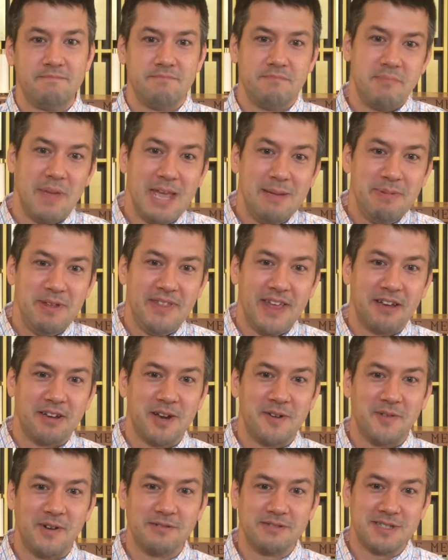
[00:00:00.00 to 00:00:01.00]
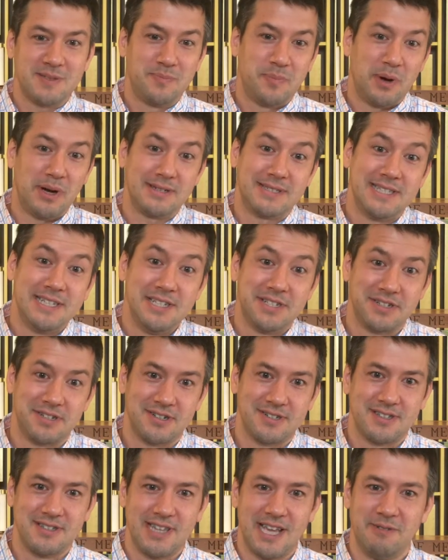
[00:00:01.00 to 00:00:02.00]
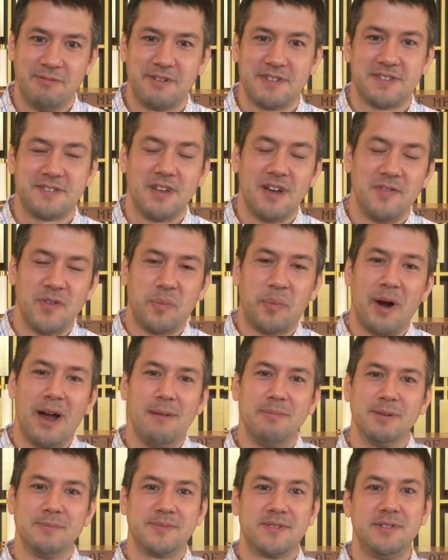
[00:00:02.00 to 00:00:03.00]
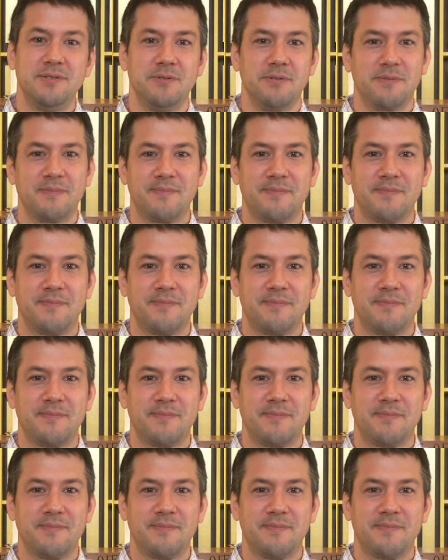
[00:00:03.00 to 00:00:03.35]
Maybe they could have all just bought t-shirts and that would have solved the problem too.